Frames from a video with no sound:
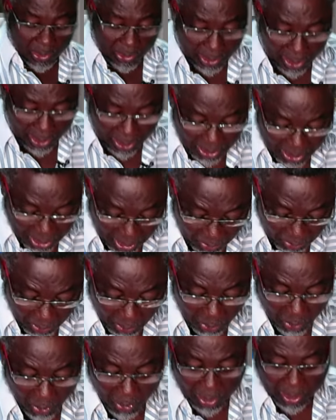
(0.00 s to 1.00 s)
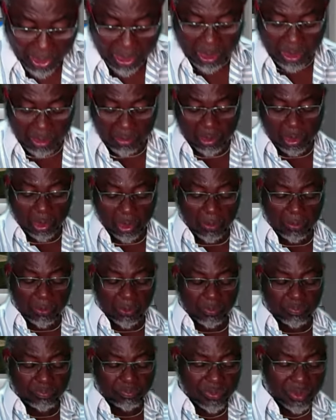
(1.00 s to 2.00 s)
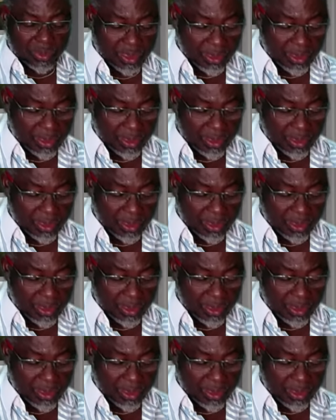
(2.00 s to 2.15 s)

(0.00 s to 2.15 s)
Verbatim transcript: or that is giving you all kinds of trouble.